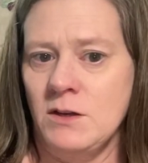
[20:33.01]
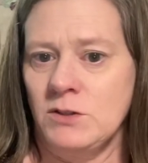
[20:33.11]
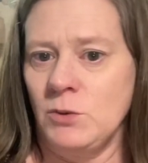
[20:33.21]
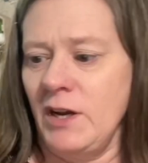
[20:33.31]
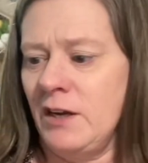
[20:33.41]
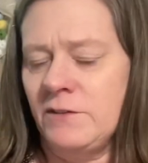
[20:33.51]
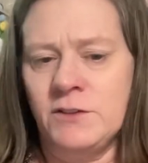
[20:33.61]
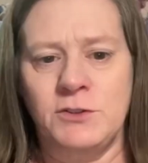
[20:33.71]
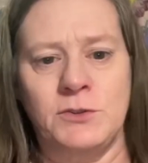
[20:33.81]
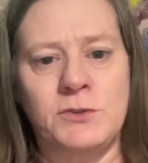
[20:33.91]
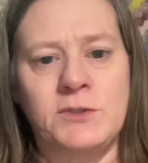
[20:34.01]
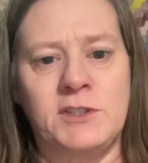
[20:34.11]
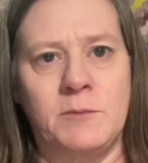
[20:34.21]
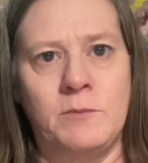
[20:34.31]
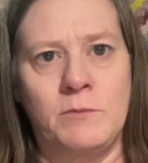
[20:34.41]
So I have to do
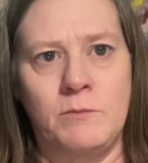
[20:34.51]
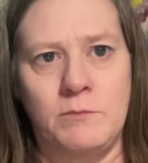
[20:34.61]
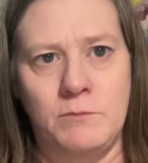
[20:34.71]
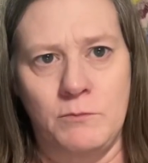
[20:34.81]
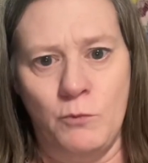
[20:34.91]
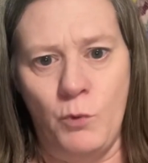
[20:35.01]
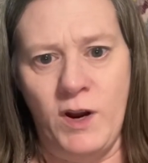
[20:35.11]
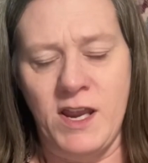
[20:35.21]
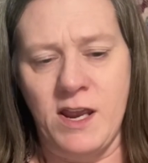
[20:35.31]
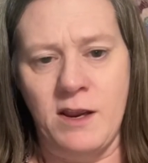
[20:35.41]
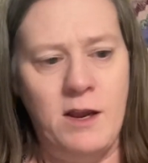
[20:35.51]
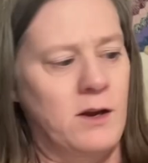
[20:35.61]
some weighing.